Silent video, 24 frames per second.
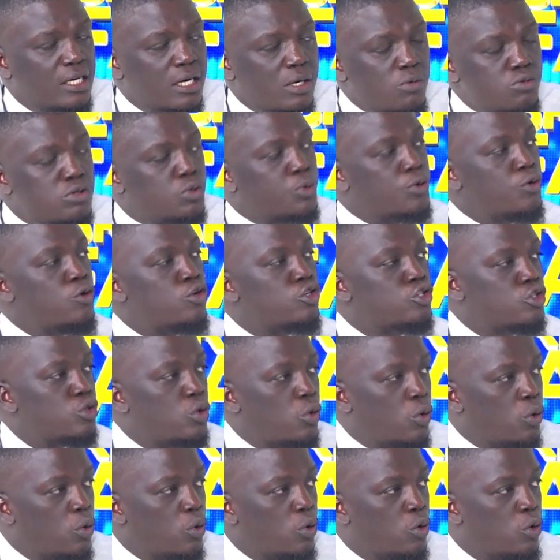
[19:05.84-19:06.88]
which we don't
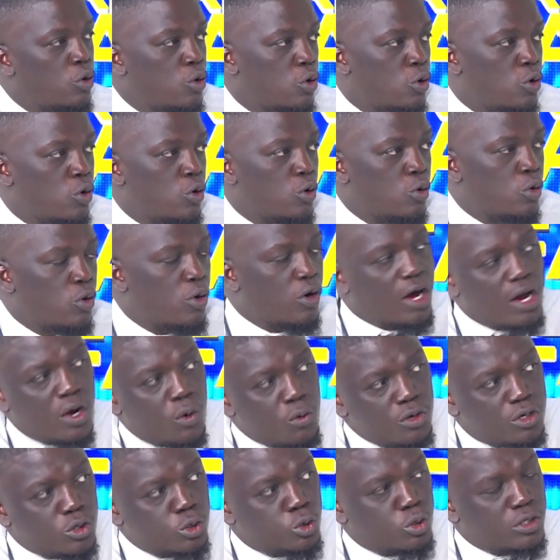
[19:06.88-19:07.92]
know,
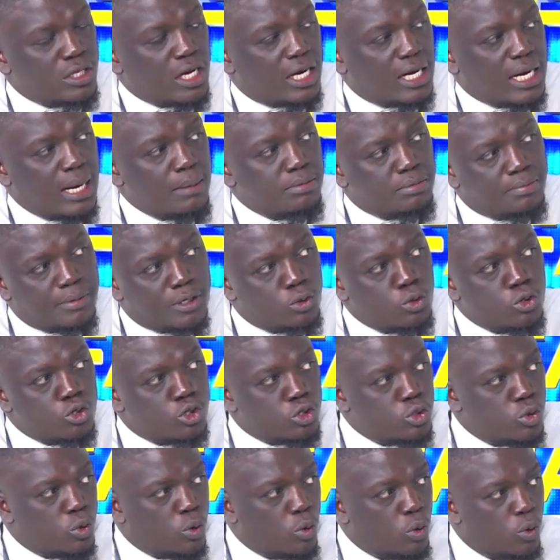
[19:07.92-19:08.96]
and which also the clubs might
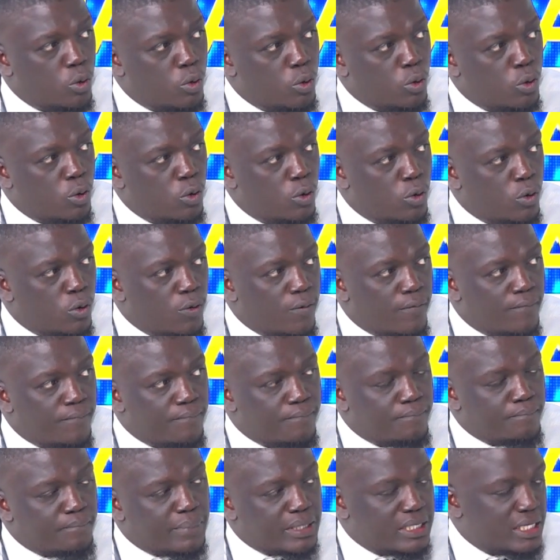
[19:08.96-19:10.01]
not know.
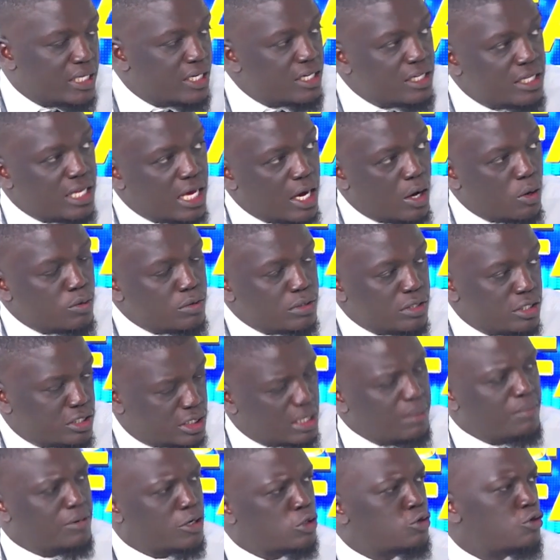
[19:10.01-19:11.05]
But they need their own,
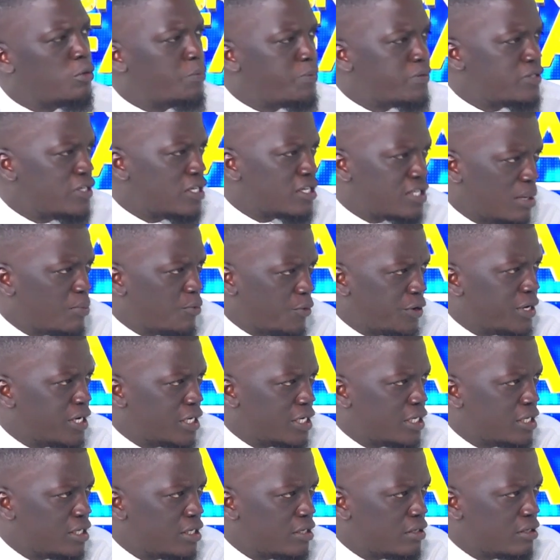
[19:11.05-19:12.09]
somebody to represent them
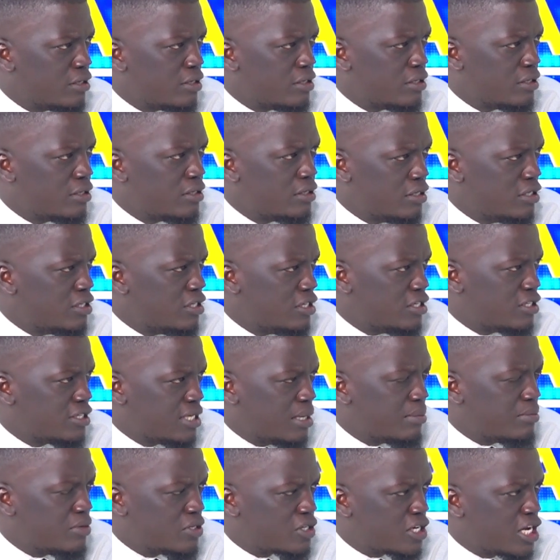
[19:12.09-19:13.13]
really, in
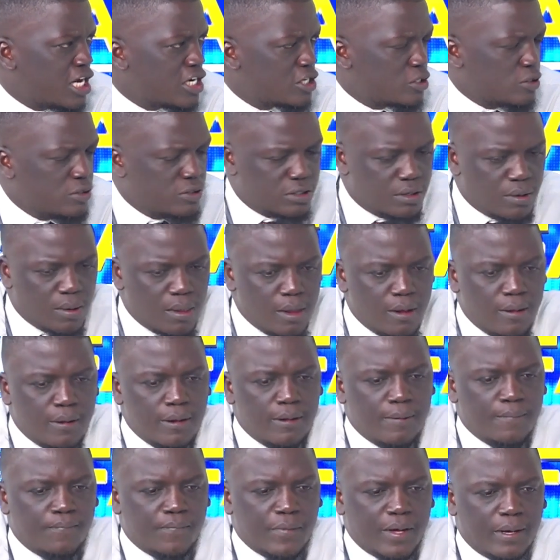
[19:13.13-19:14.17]
some discussions.
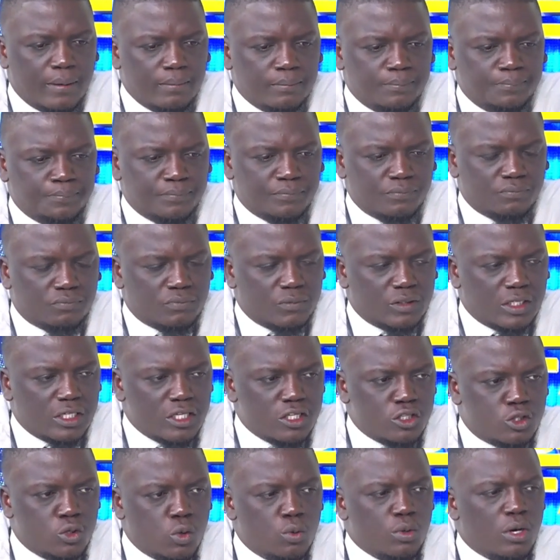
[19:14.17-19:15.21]

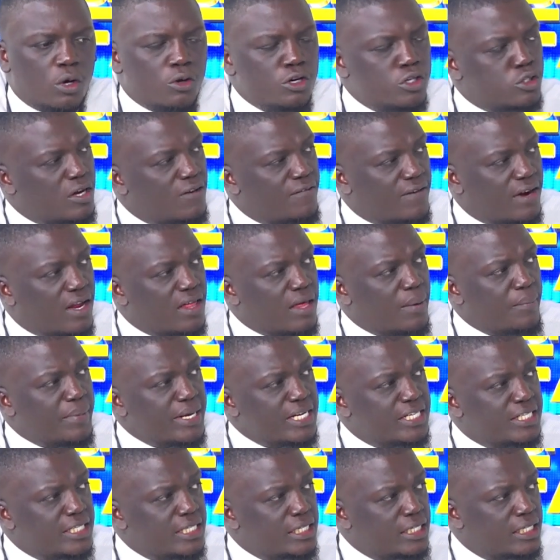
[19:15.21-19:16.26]
So we are going to have another
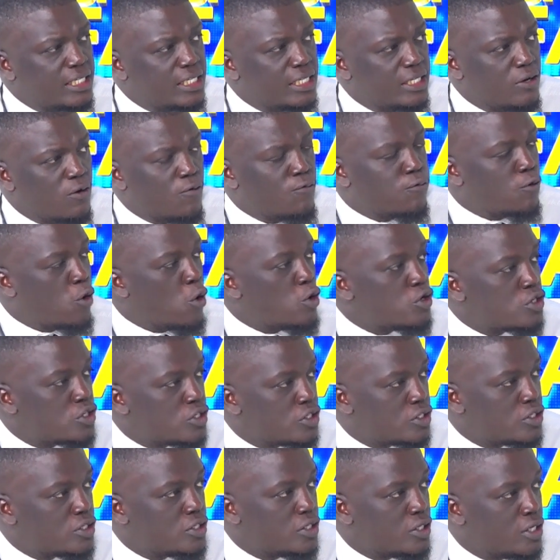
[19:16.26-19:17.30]
meeting, of
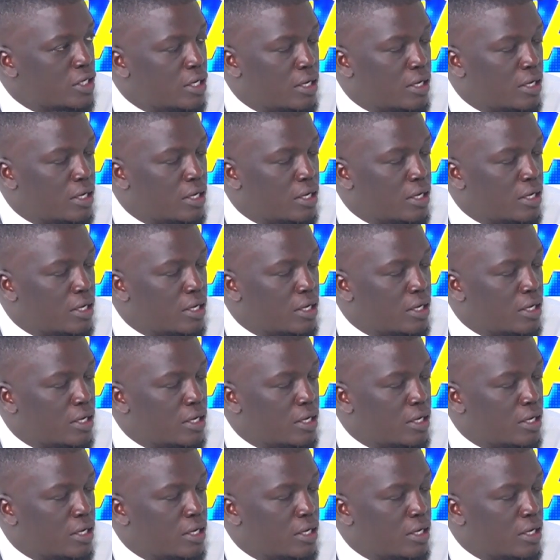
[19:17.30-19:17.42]
course,